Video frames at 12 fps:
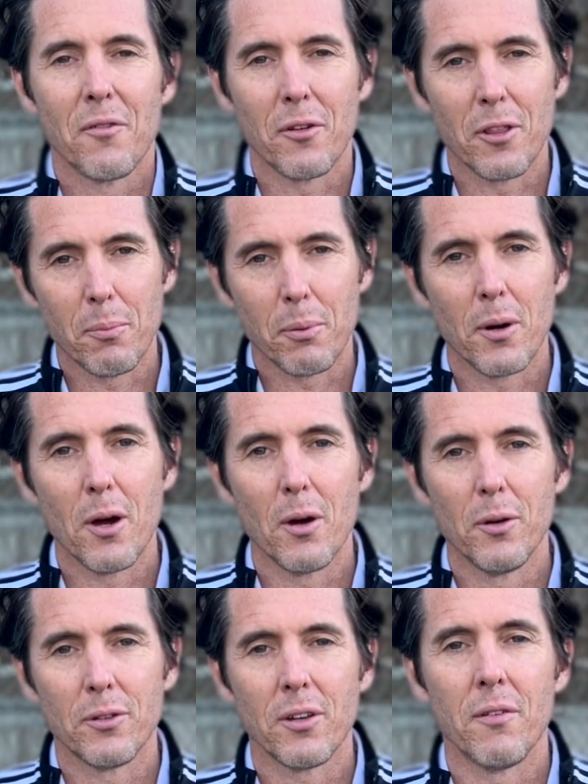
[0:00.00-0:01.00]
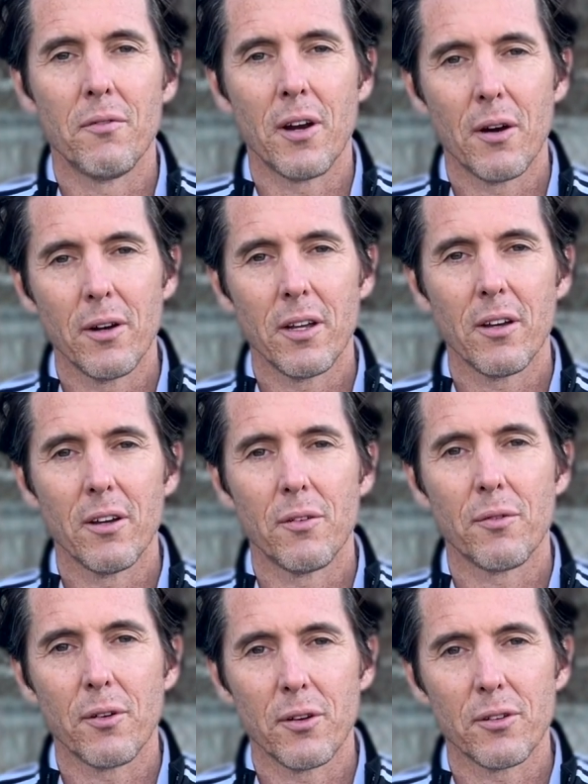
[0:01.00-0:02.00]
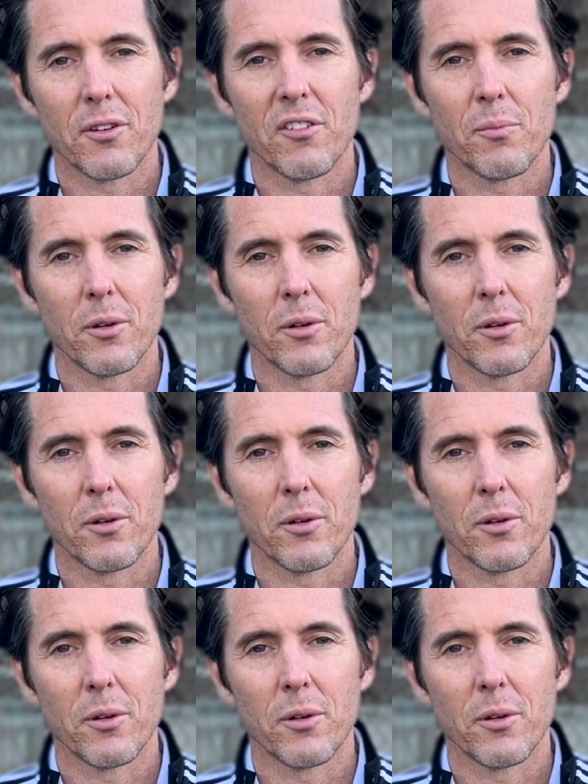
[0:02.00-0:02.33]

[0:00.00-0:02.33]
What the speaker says: For the pros, a very good first serve